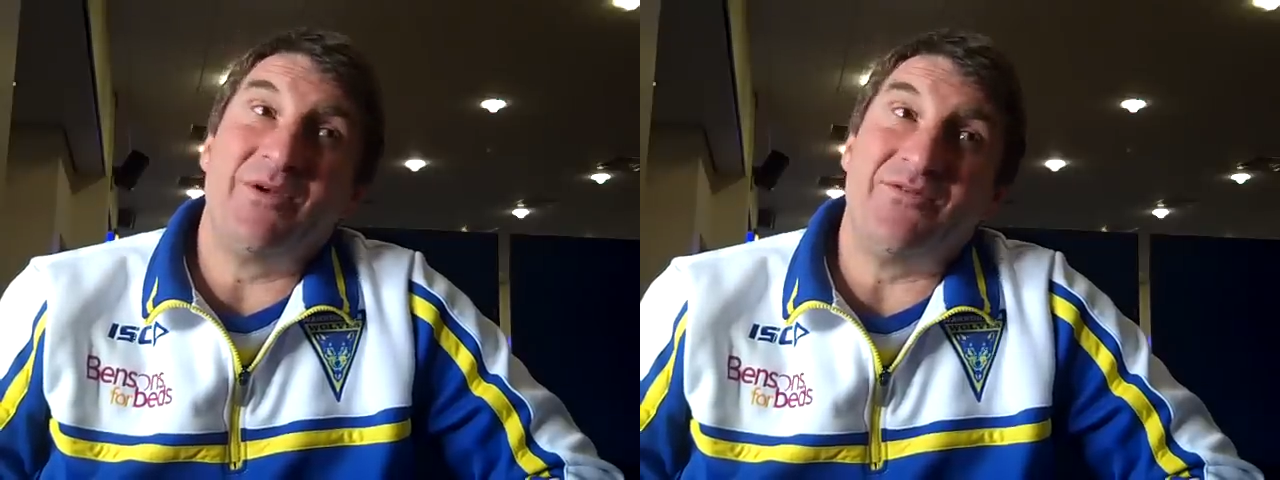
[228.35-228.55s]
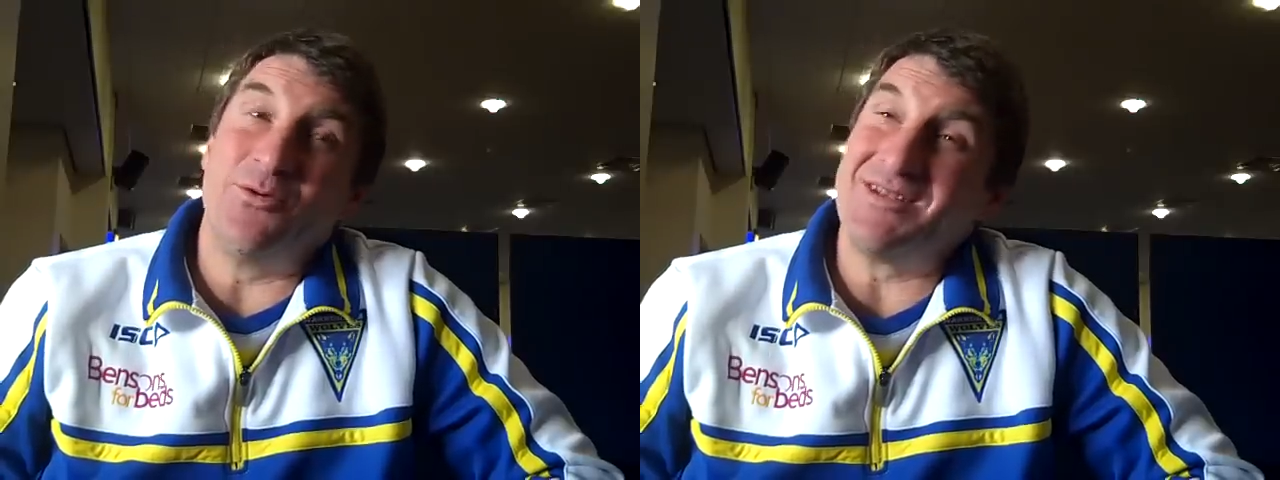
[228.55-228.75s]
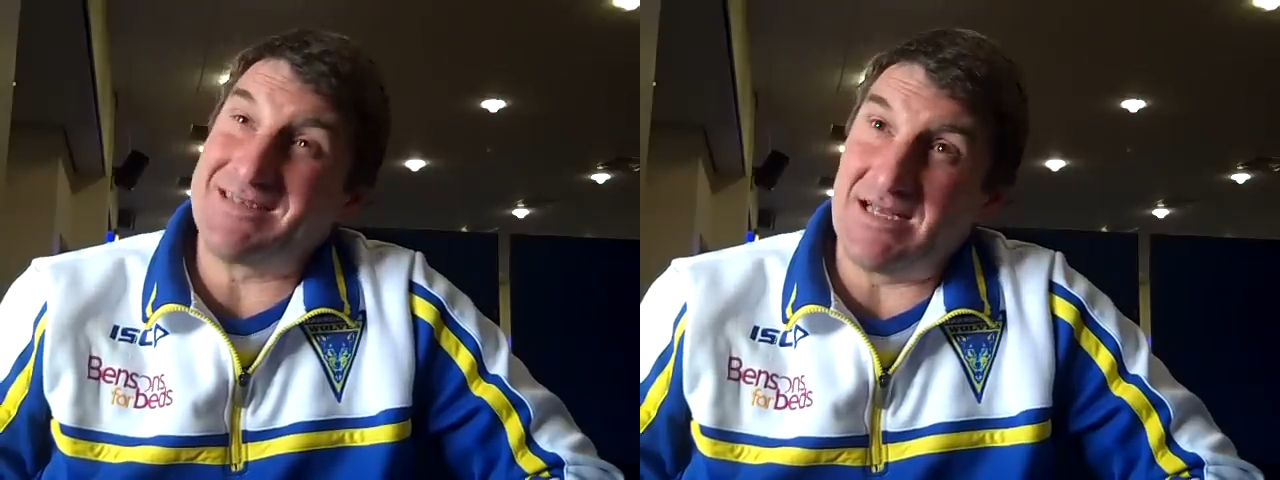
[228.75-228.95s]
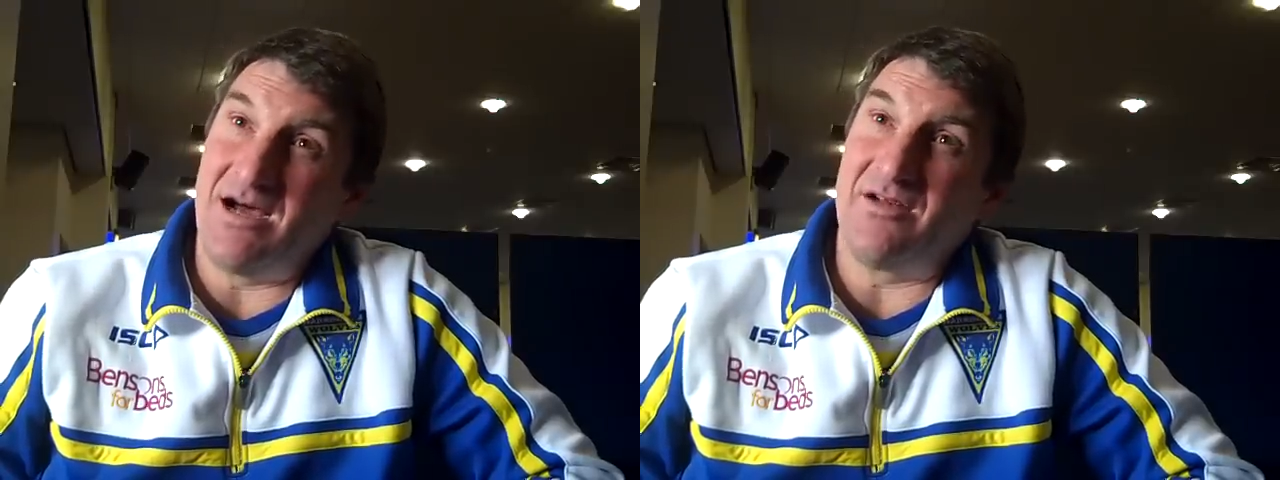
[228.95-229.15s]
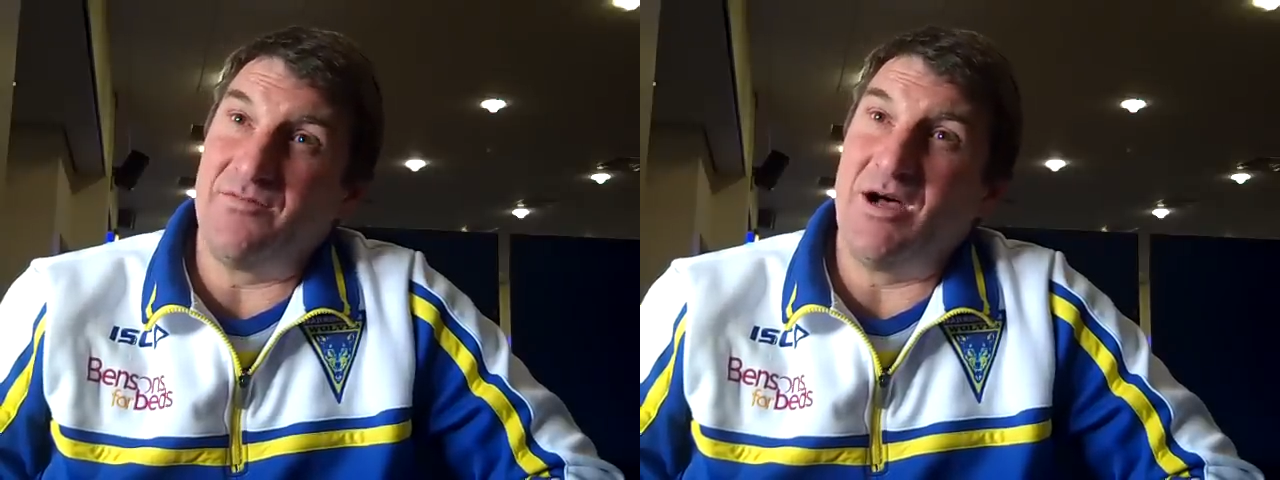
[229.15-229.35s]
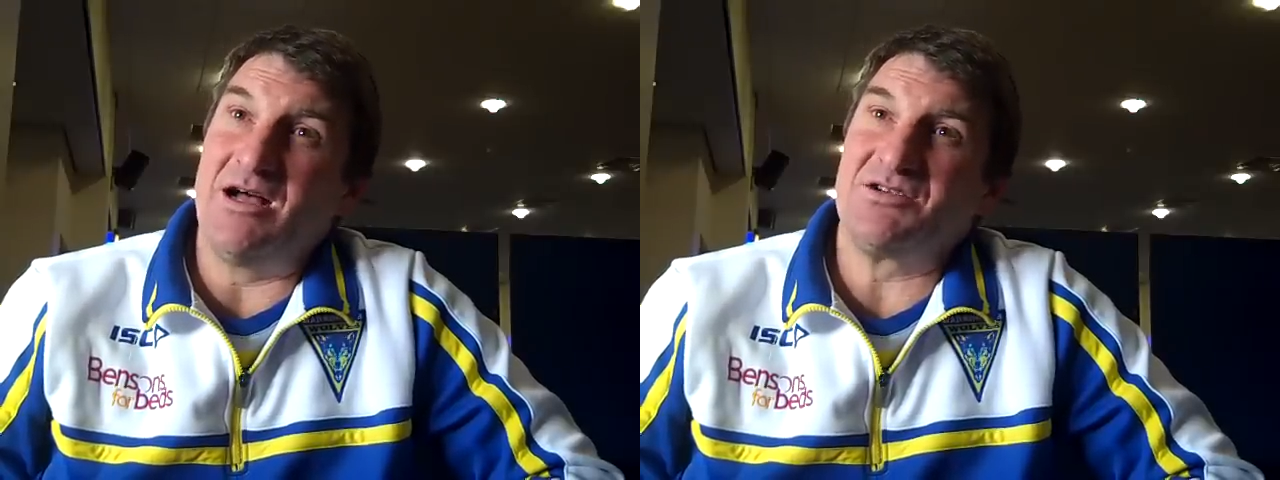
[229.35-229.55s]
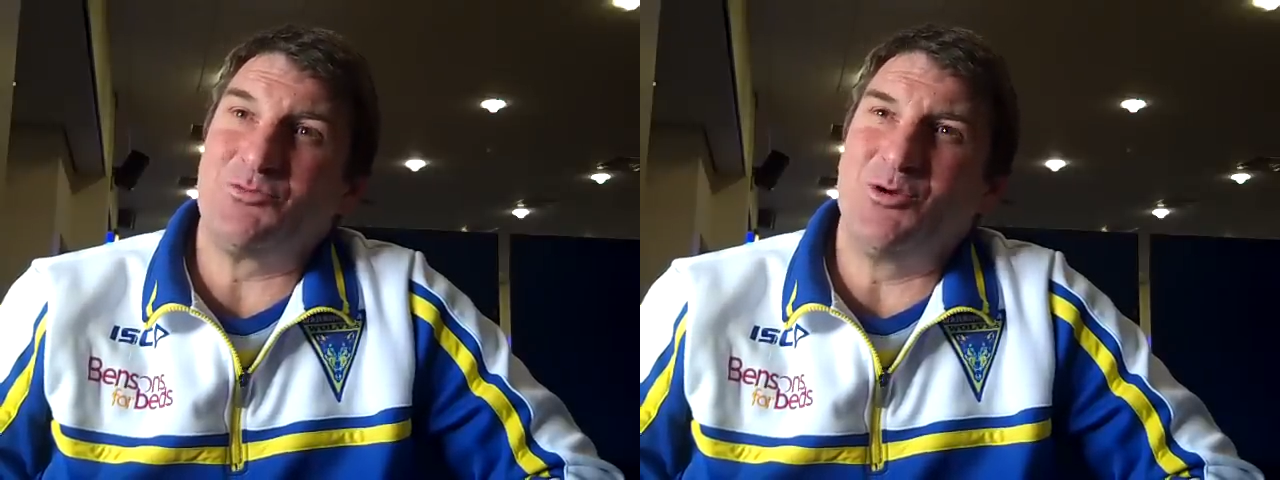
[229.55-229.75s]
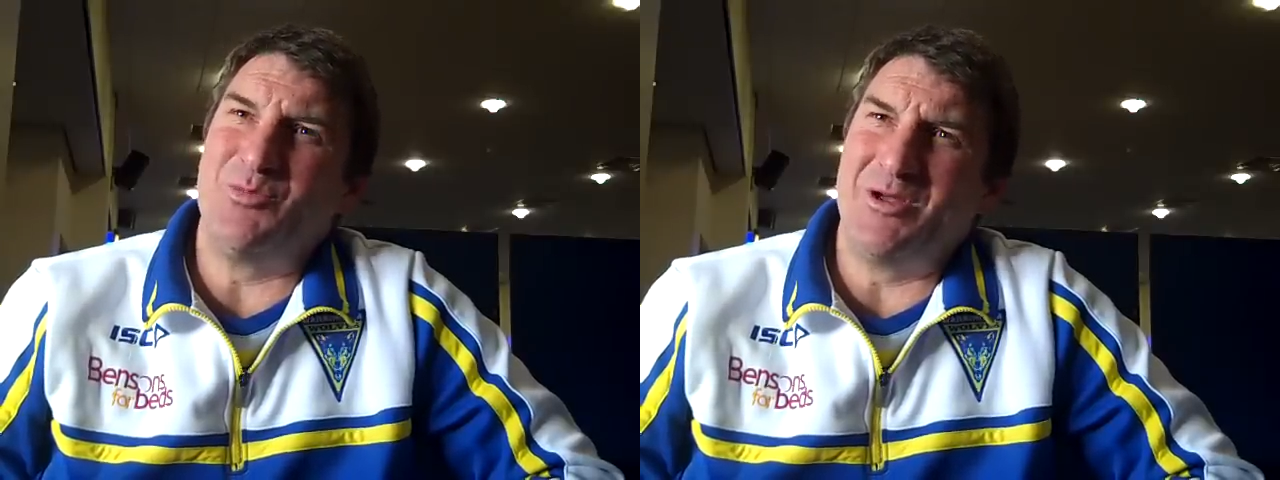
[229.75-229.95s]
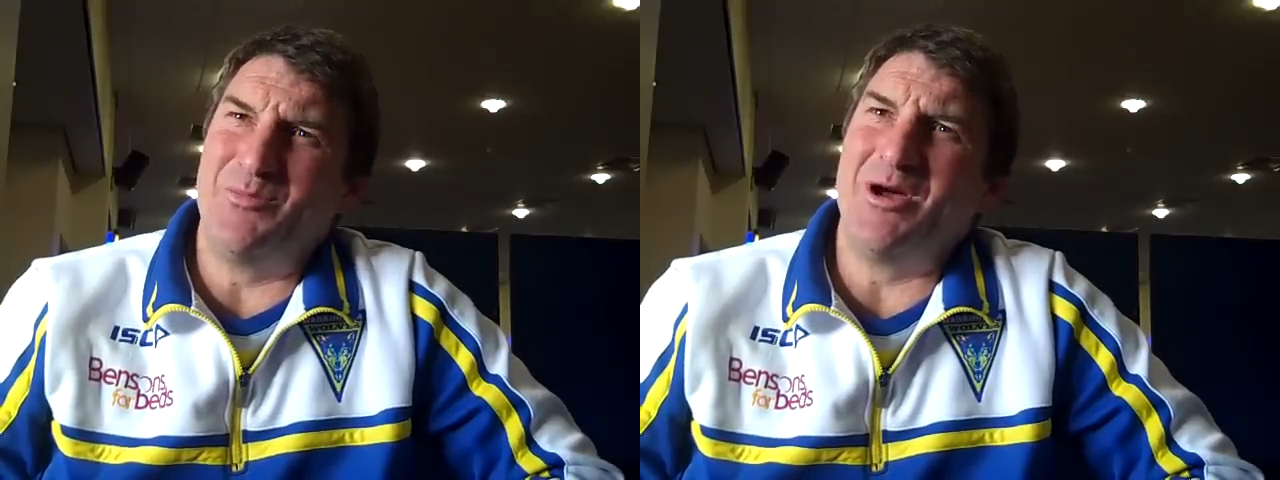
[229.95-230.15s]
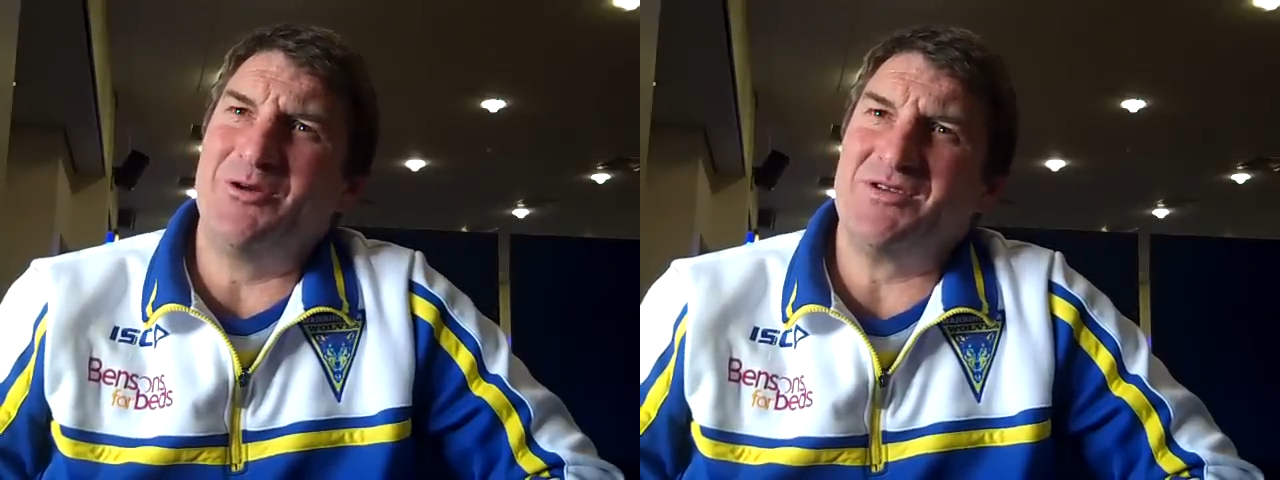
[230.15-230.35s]
before the start of March would be a
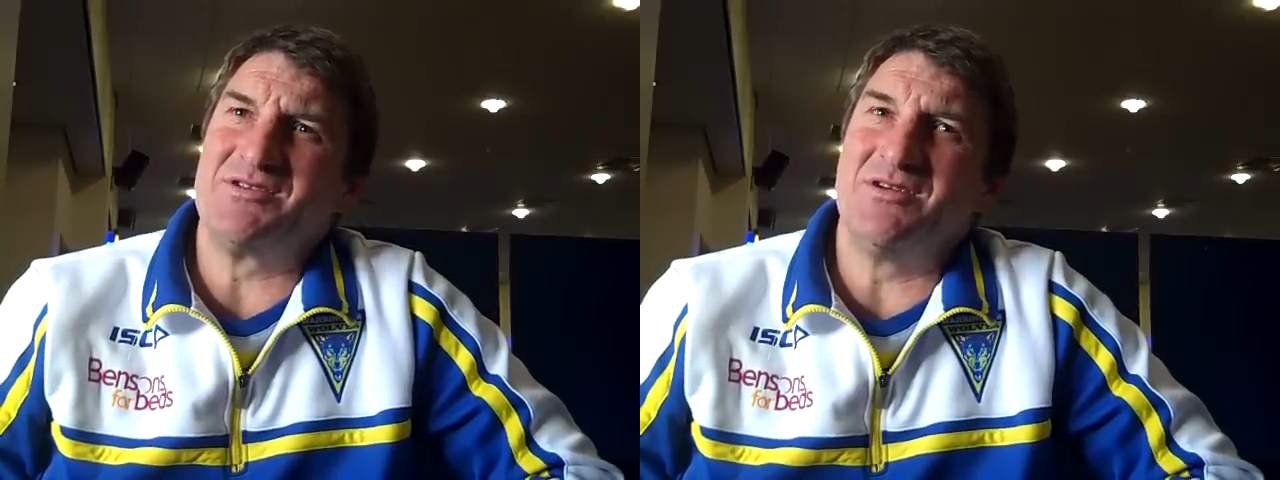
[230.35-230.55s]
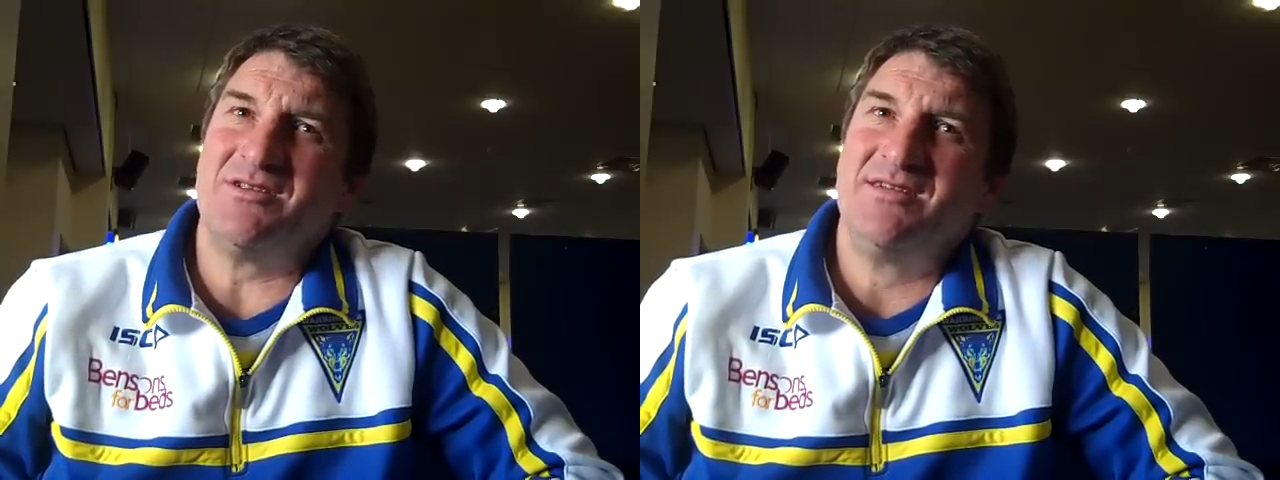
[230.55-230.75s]
bonus.